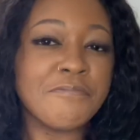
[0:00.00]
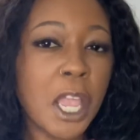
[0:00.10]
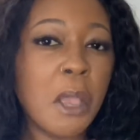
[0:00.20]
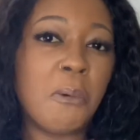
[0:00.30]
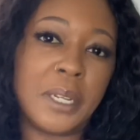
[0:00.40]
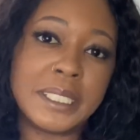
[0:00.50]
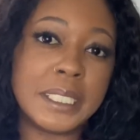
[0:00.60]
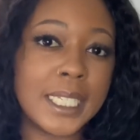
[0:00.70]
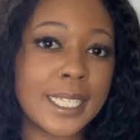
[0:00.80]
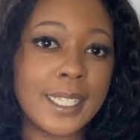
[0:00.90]
what it's
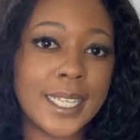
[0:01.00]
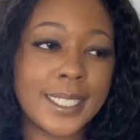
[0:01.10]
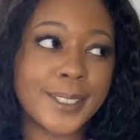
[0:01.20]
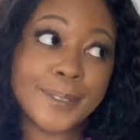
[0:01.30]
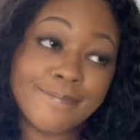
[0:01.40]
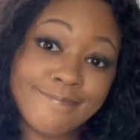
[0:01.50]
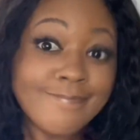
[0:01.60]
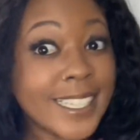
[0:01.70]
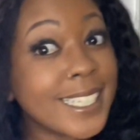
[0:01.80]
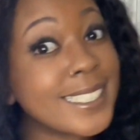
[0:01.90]
looking like.
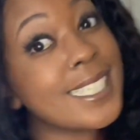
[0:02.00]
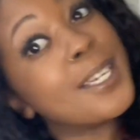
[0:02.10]
Let's see.